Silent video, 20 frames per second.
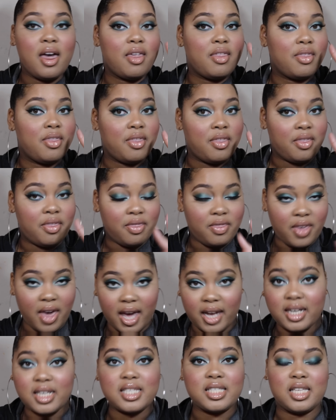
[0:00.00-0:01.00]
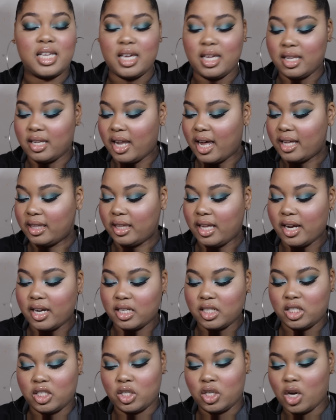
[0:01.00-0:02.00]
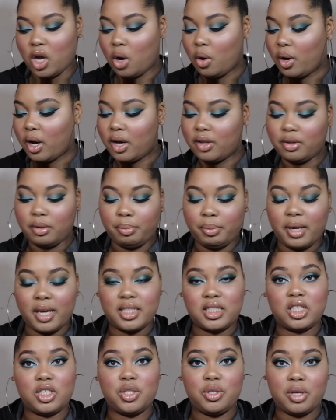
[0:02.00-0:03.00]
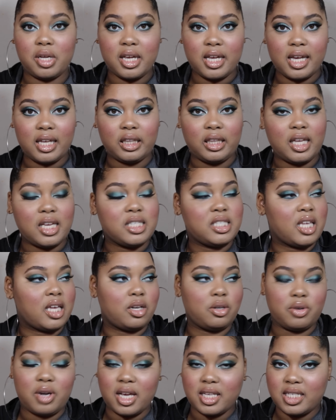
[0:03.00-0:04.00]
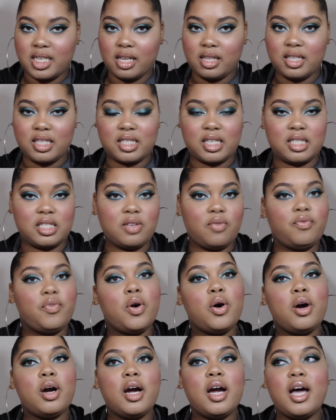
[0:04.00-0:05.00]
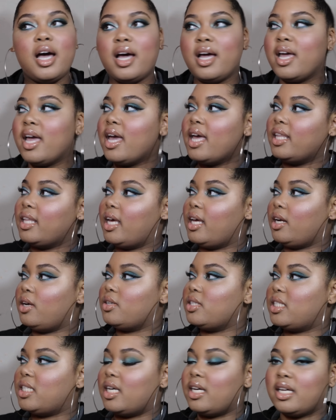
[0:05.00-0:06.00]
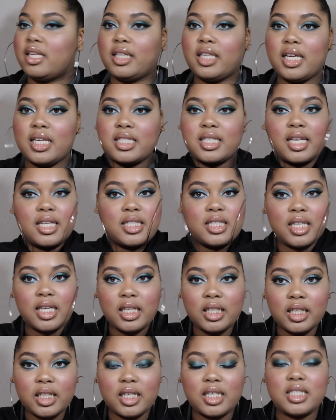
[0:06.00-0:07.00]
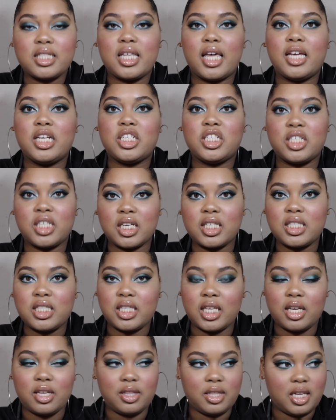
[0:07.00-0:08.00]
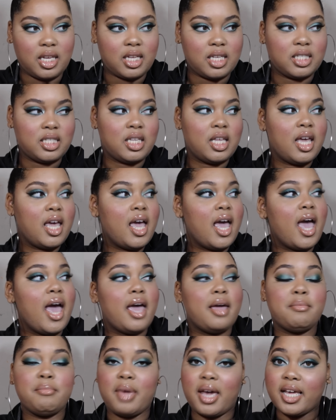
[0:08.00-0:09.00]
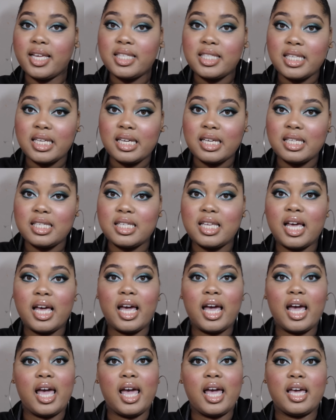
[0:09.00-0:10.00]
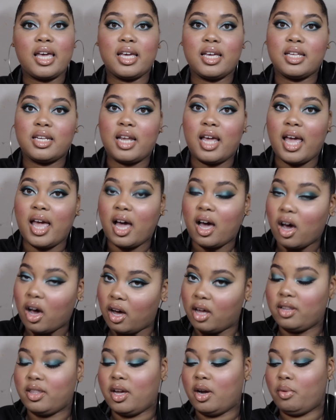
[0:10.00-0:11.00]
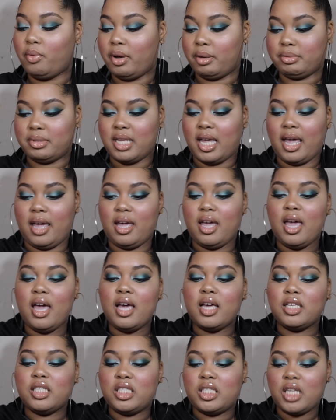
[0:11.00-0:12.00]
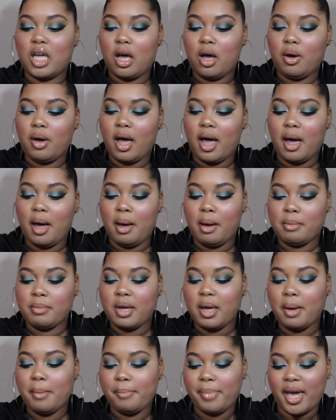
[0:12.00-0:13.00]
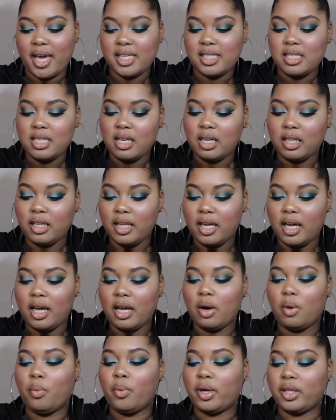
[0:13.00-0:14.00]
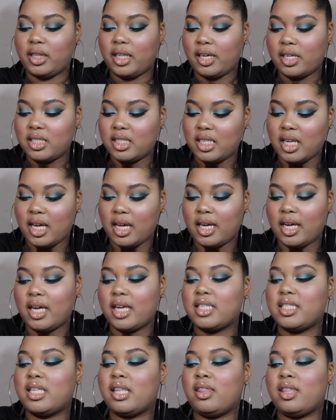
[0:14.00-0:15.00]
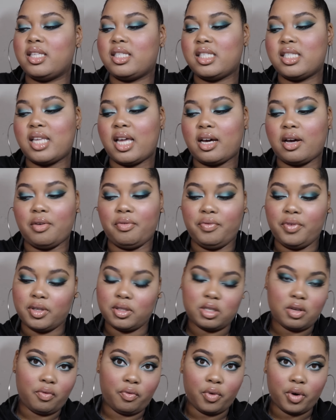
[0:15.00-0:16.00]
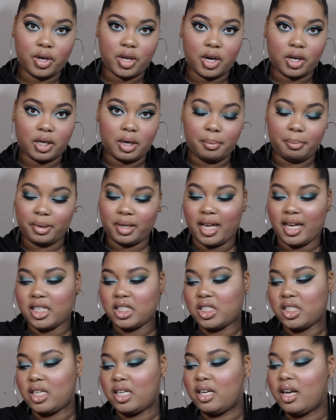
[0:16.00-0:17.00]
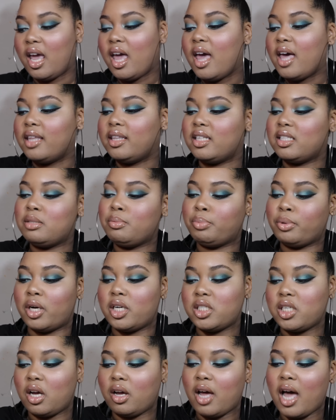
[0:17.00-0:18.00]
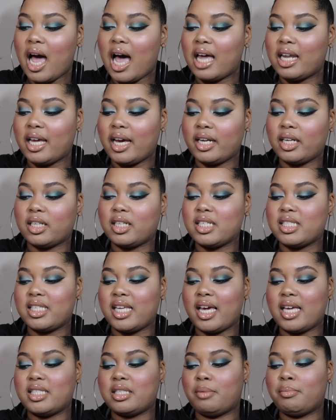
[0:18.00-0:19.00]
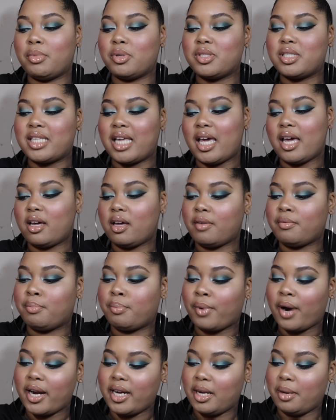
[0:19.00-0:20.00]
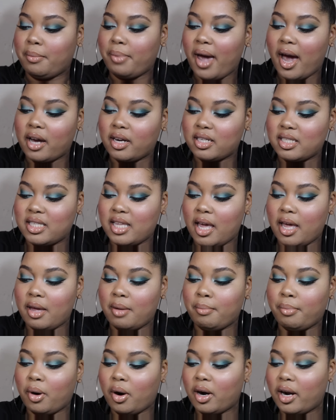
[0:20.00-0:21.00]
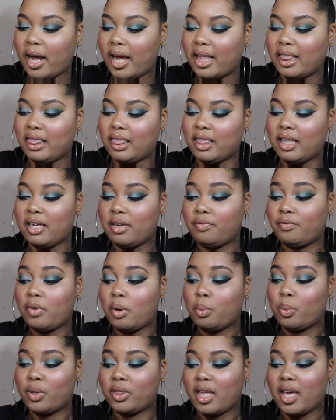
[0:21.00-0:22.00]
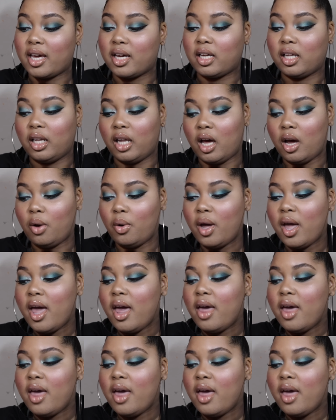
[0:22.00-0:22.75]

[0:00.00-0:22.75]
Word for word: That is it. Like there is no other place that you can get these. They do not sell these at Sephora. They don't sell these at Dillard's. They just sell these at Macy's and on their website. So um, basically what they're saying is this is like a filter for your complexion. This brush on highlighter contains a mosaic of brightening powders that impart a lit from within glow.